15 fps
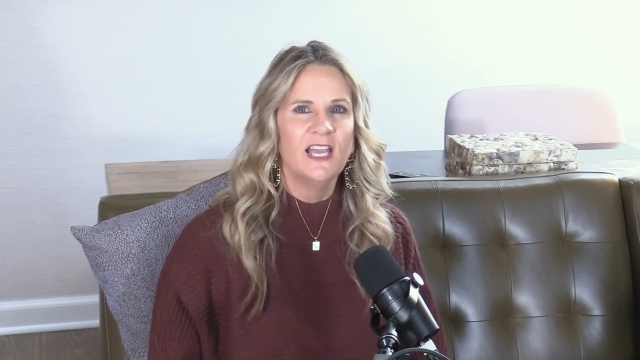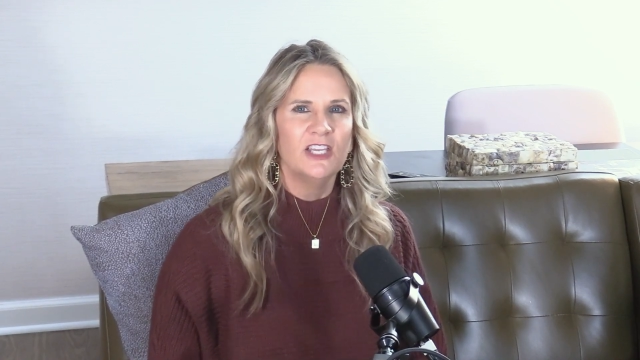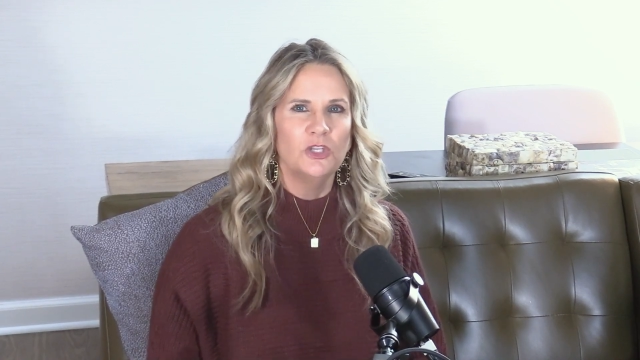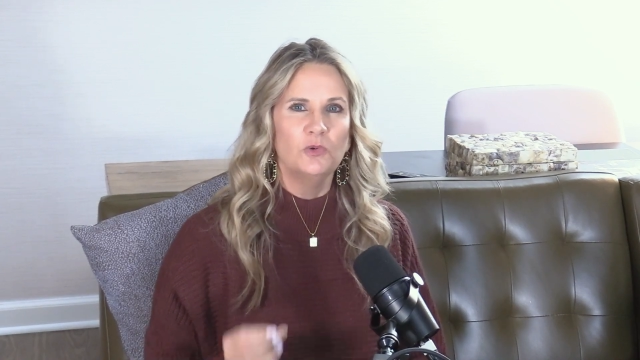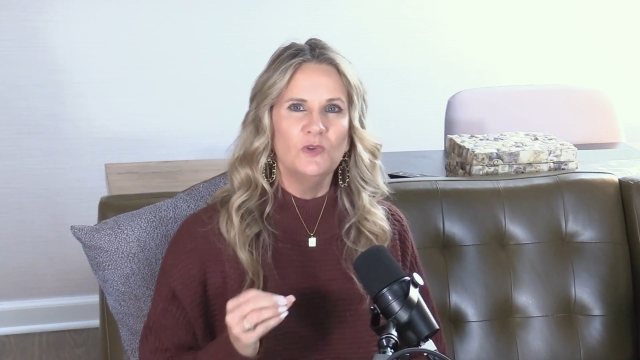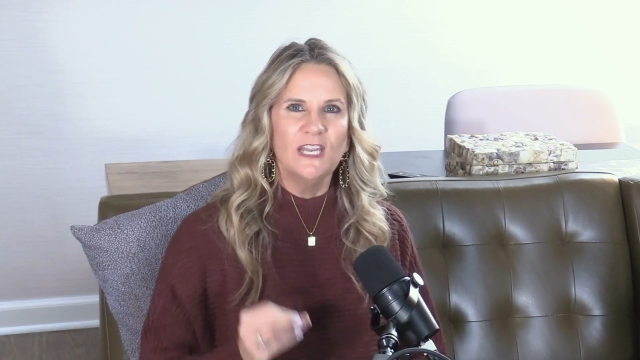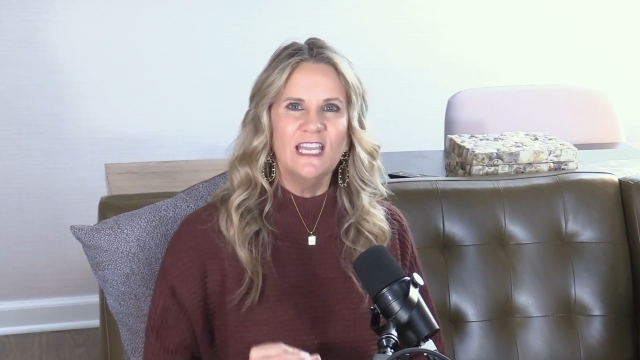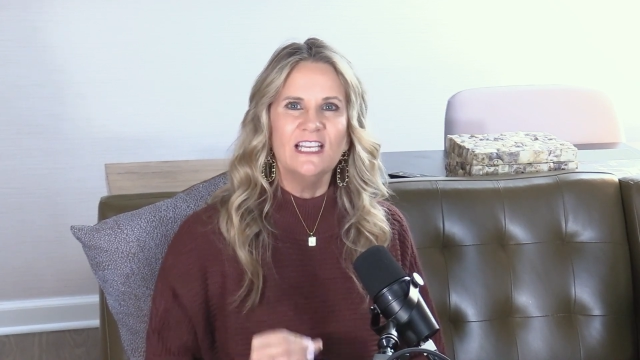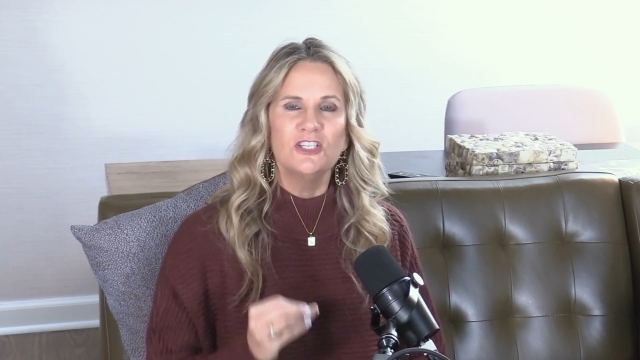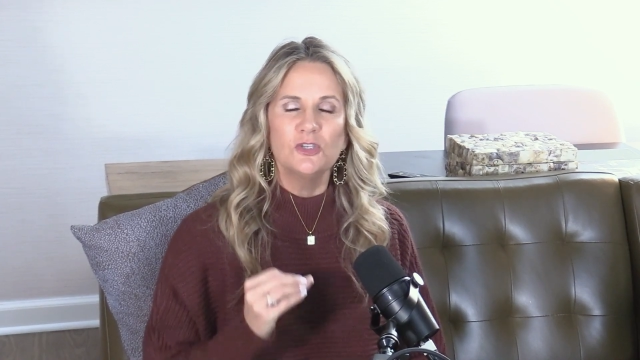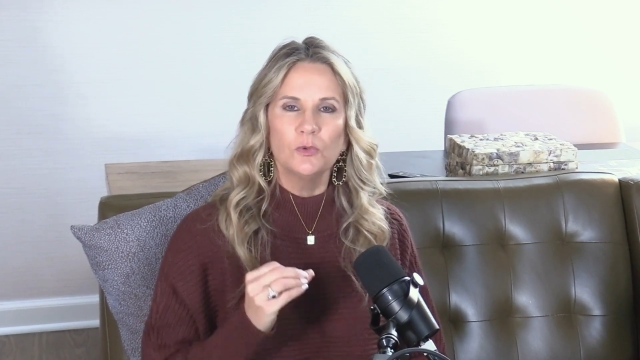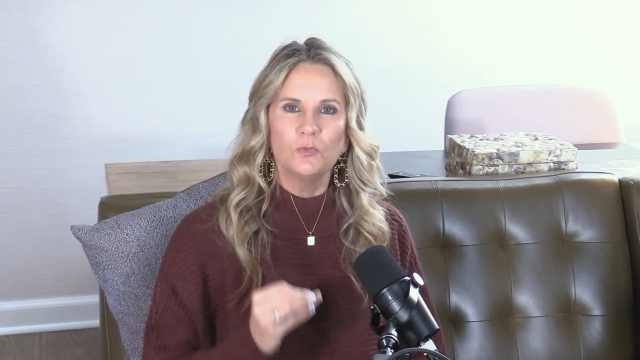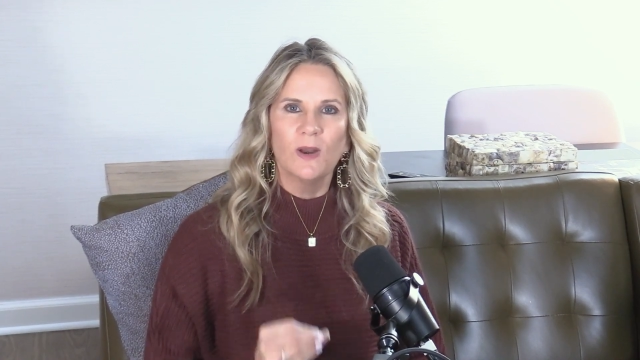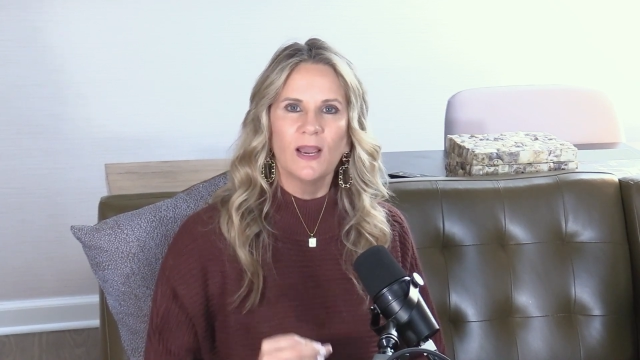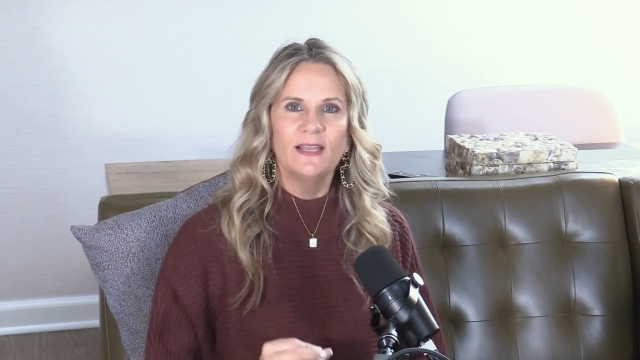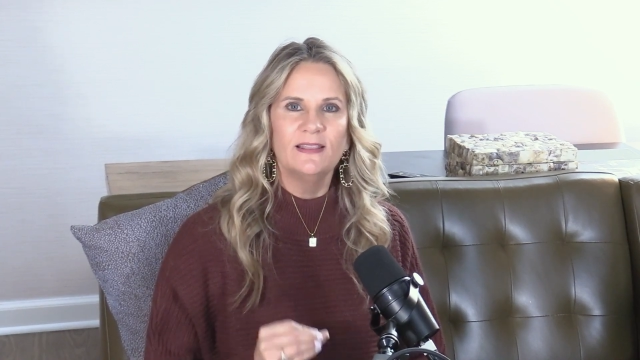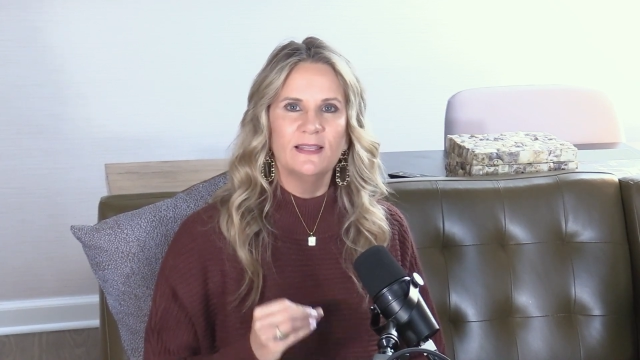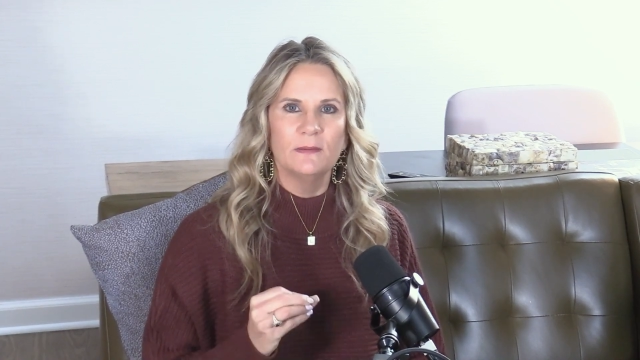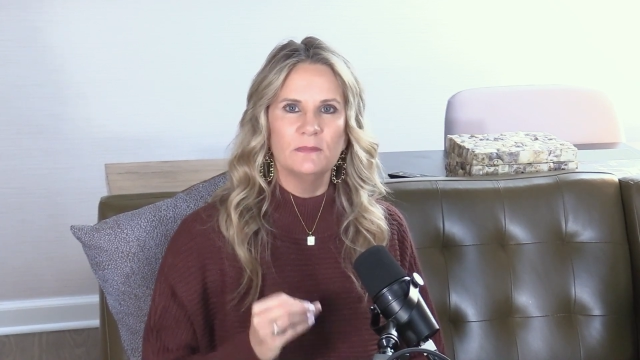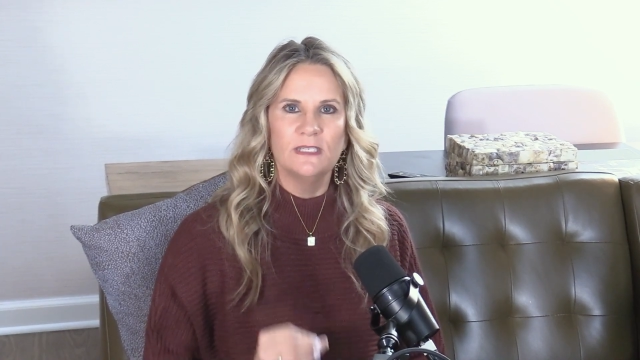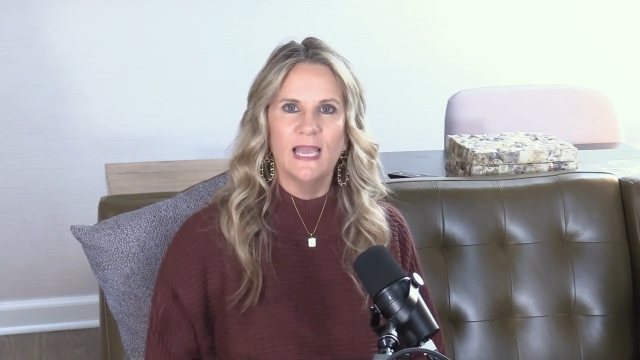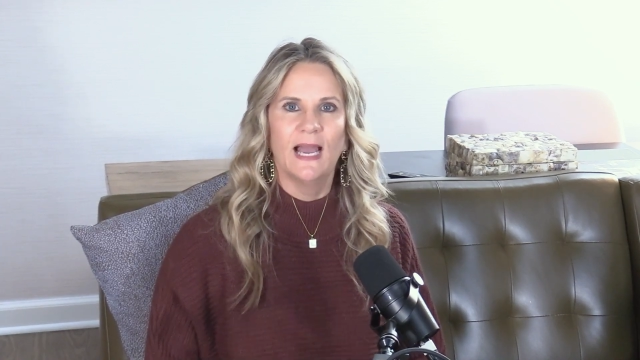You need to write
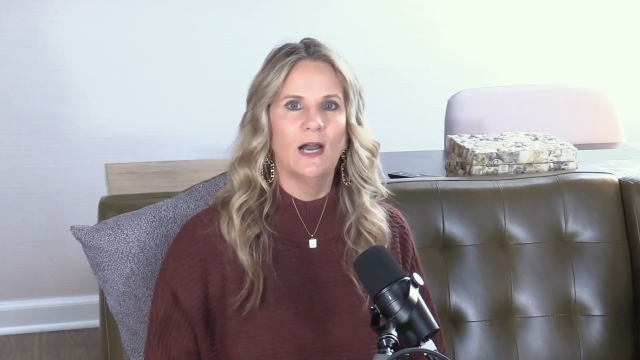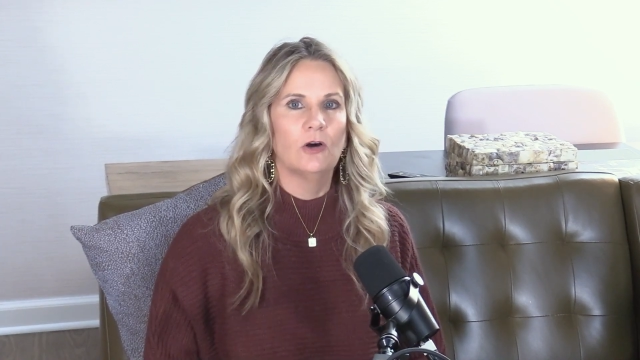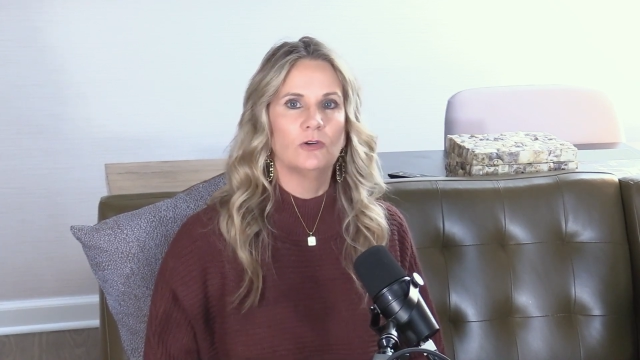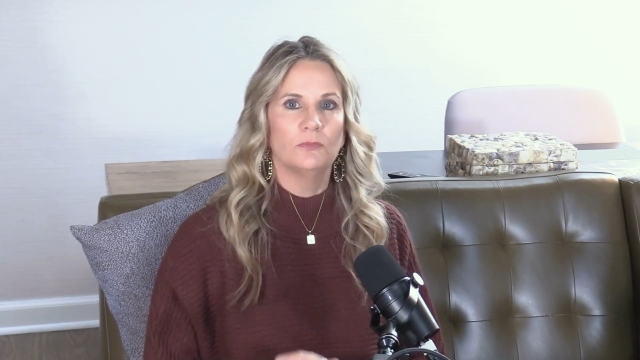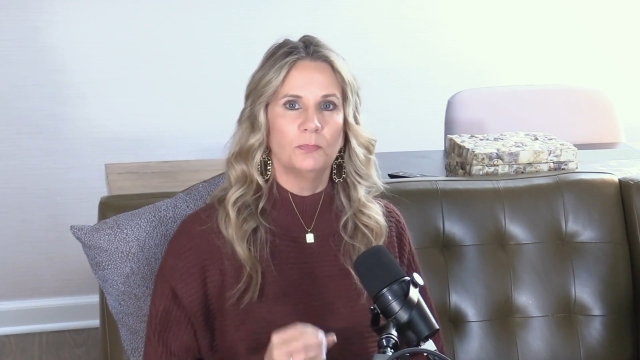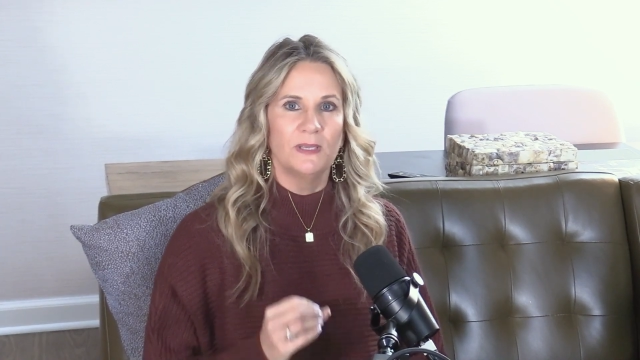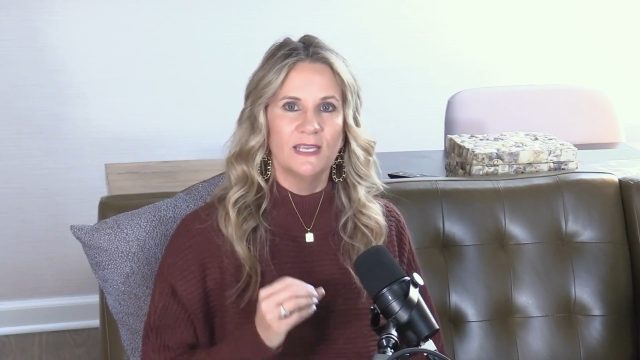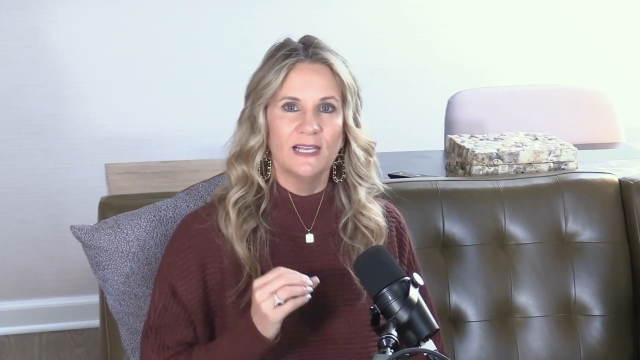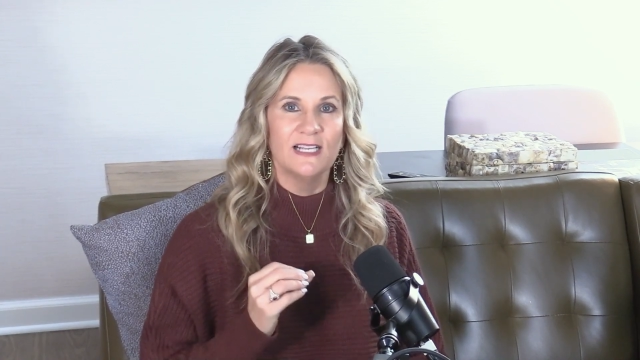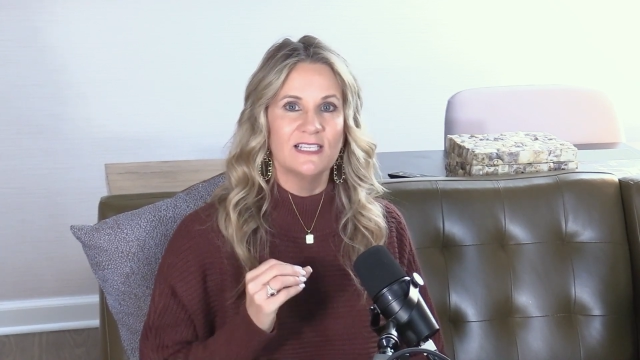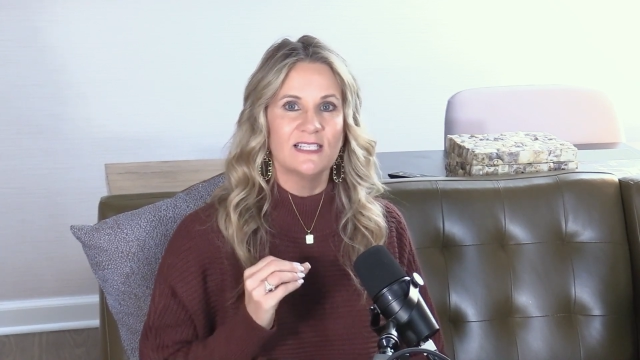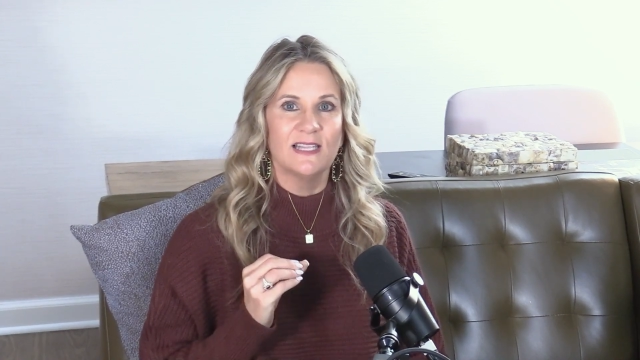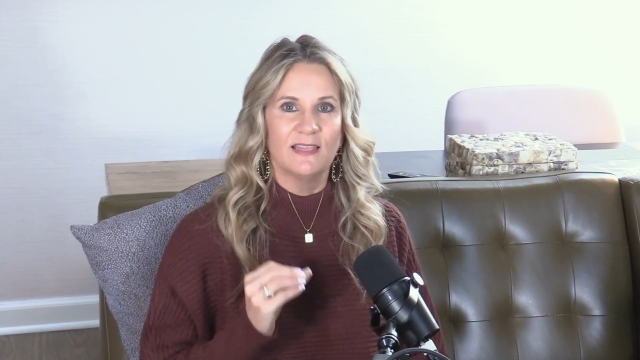them down because